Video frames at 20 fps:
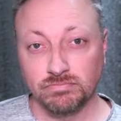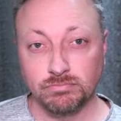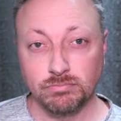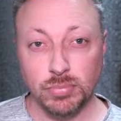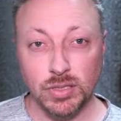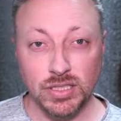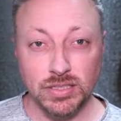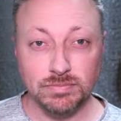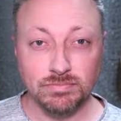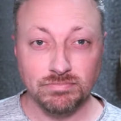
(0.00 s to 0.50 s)

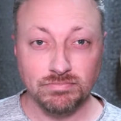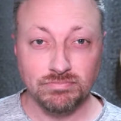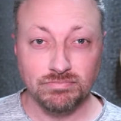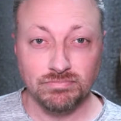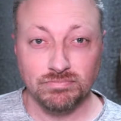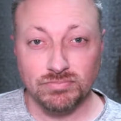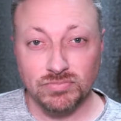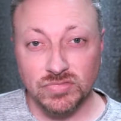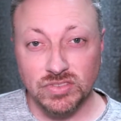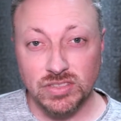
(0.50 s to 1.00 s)
but
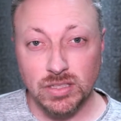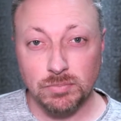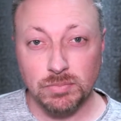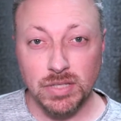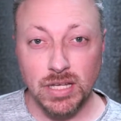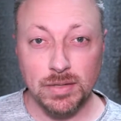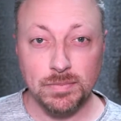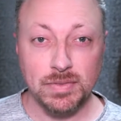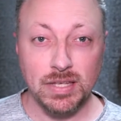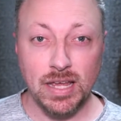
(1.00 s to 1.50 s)

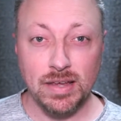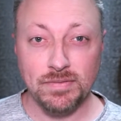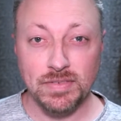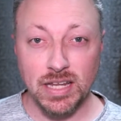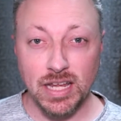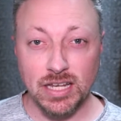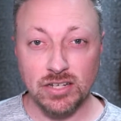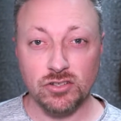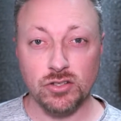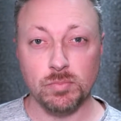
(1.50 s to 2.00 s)
sometimes having
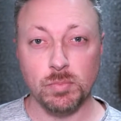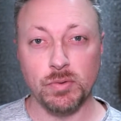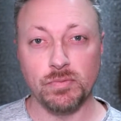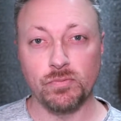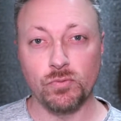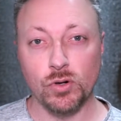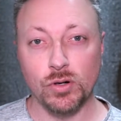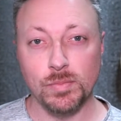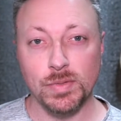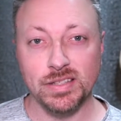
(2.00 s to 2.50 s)
the extra
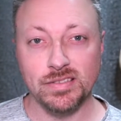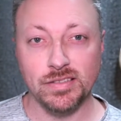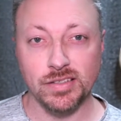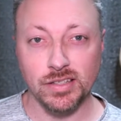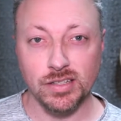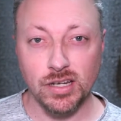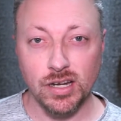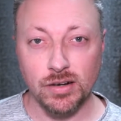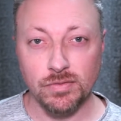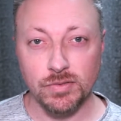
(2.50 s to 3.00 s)
performance
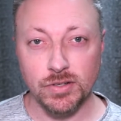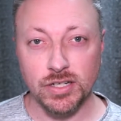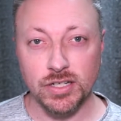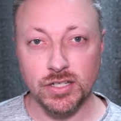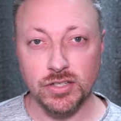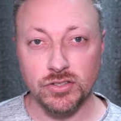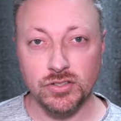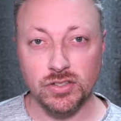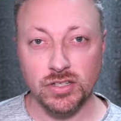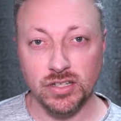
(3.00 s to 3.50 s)
and
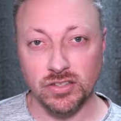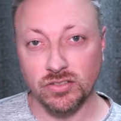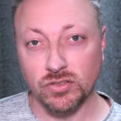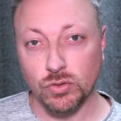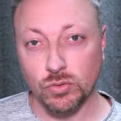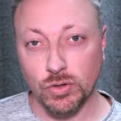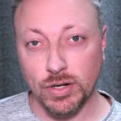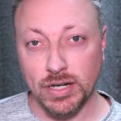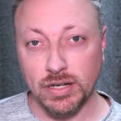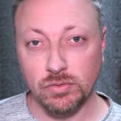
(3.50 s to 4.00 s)
coverage is
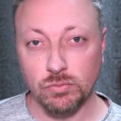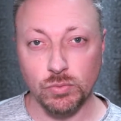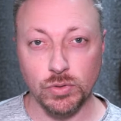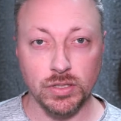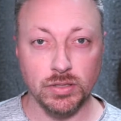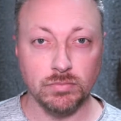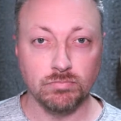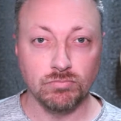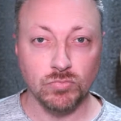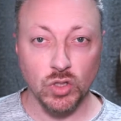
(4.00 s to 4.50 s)
great
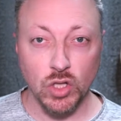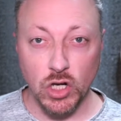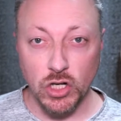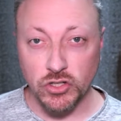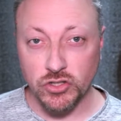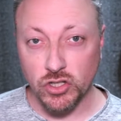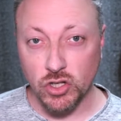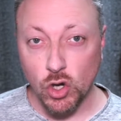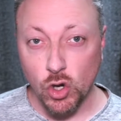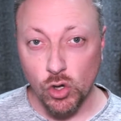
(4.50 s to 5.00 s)
with
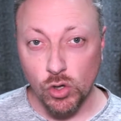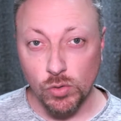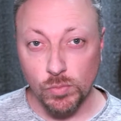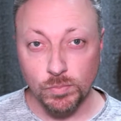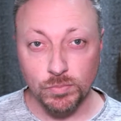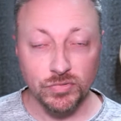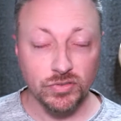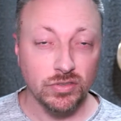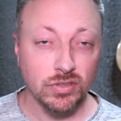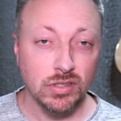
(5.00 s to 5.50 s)
larger
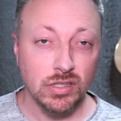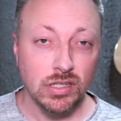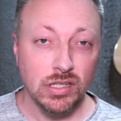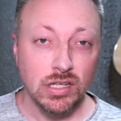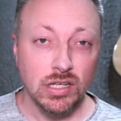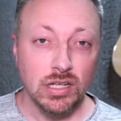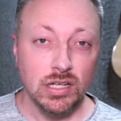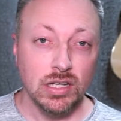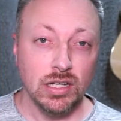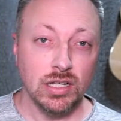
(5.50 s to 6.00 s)
homes
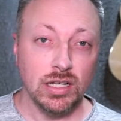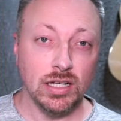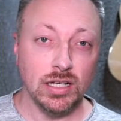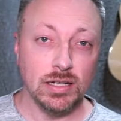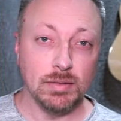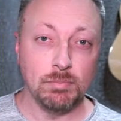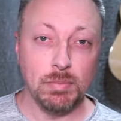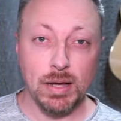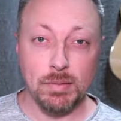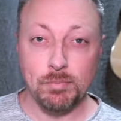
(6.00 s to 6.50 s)

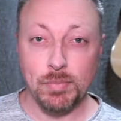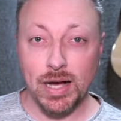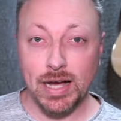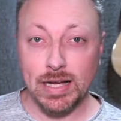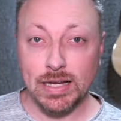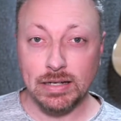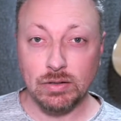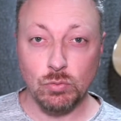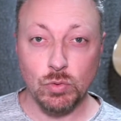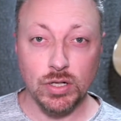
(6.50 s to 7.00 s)
by
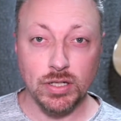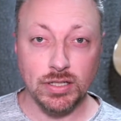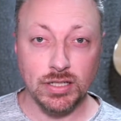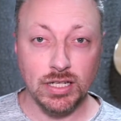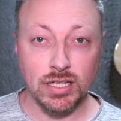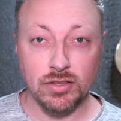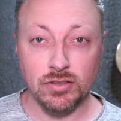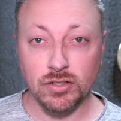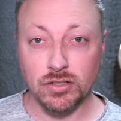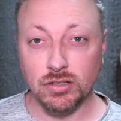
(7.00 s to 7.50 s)
buying one
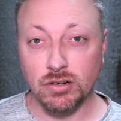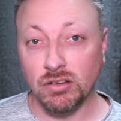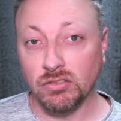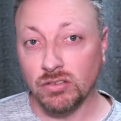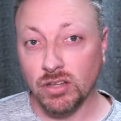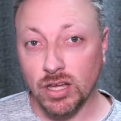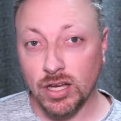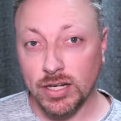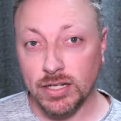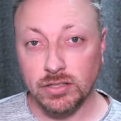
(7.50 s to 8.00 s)
either
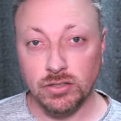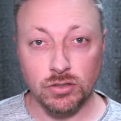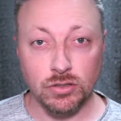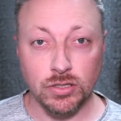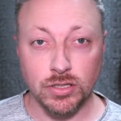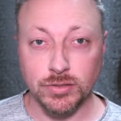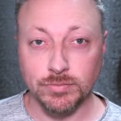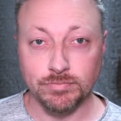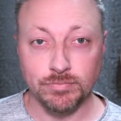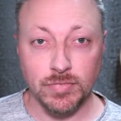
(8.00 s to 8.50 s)
online
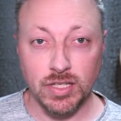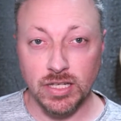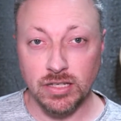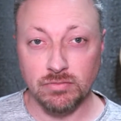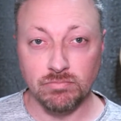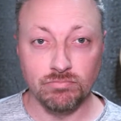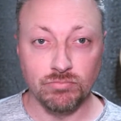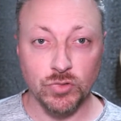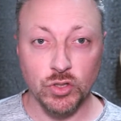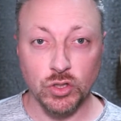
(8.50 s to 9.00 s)
or
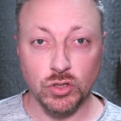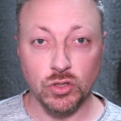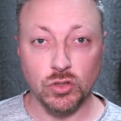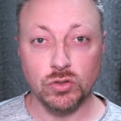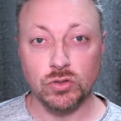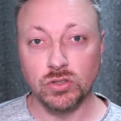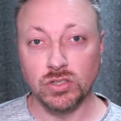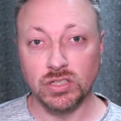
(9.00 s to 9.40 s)
in your local